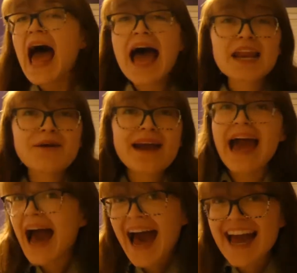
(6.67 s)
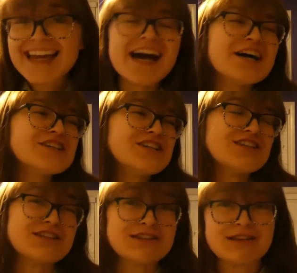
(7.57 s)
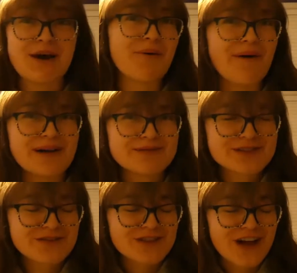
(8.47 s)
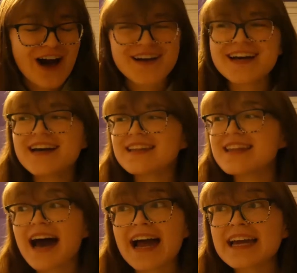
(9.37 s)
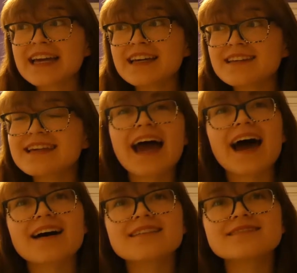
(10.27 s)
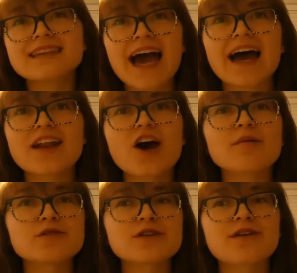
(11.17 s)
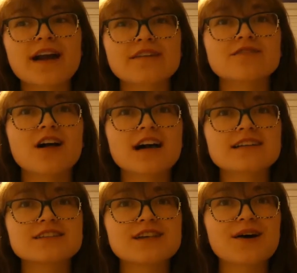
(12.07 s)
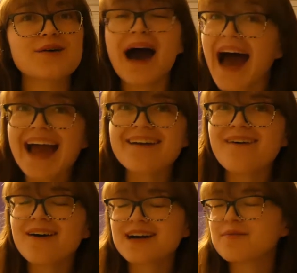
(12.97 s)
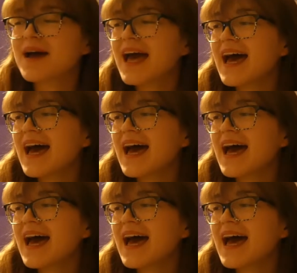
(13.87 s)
Anyway, hi, so welcome to a vlog. I'm doing a writing vlog, so hi, welcome.